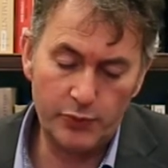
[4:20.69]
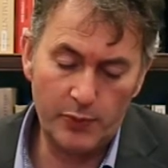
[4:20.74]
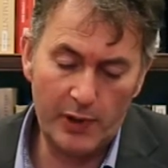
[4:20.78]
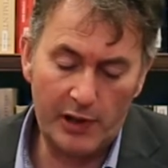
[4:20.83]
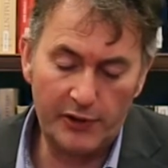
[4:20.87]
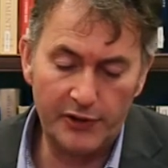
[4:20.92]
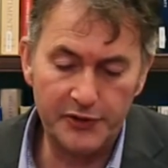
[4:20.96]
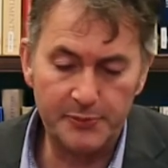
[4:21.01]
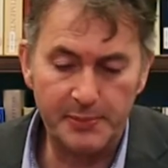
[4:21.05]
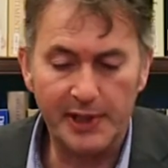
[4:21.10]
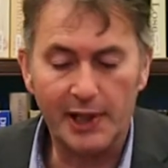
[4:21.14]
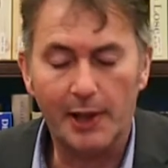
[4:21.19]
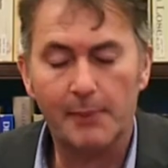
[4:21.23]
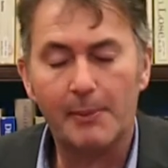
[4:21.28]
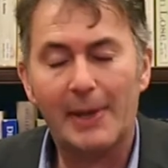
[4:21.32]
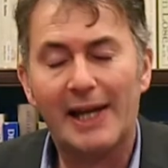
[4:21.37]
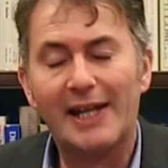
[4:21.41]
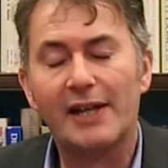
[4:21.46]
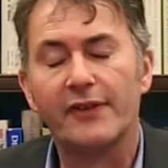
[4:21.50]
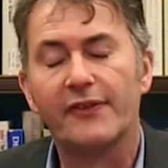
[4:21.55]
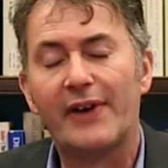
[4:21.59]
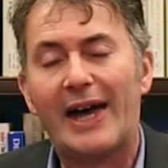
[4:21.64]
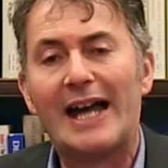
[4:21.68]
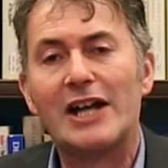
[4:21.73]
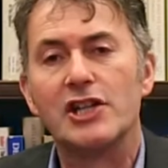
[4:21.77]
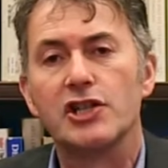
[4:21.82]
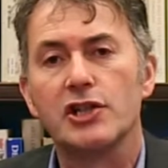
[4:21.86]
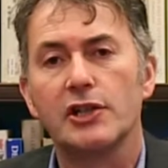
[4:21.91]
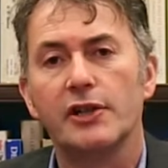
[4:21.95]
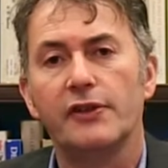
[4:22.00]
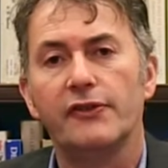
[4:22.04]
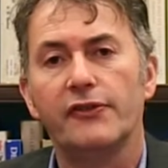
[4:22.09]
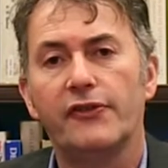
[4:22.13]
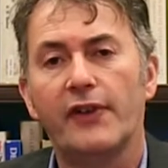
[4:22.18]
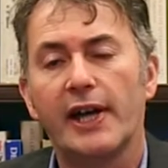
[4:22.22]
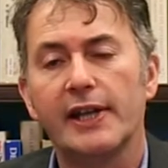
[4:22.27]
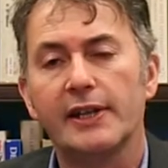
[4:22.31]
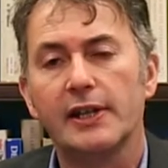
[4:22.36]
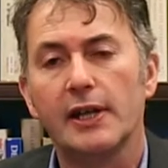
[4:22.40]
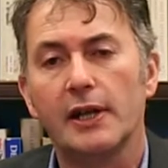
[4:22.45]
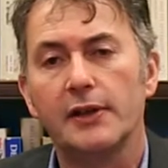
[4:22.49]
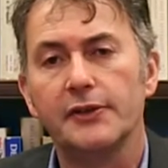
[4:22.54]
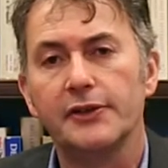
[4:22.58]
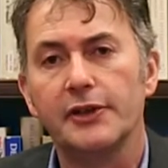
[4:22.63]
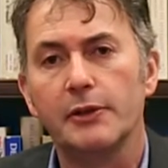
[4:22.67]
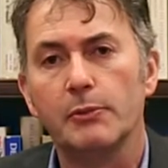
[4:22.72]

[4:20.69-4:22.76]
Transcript: well as being a man of action in finance,